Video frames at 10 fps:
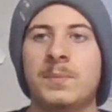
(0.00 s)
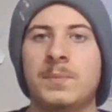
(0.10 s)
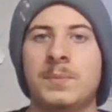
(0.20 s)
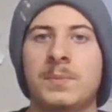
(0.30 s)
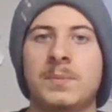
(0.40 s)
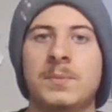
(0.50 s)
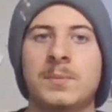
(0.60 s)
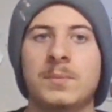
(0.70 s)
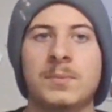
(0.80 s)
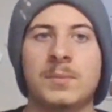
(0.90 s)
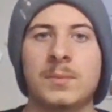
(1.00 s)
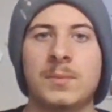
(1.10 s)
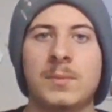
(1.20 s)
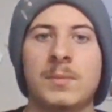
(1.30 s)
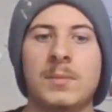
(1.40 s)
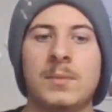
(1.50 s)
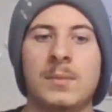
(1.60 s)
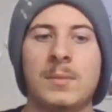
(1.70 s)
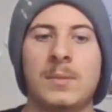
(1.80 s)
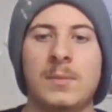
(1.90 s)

No one is speaking in this clip.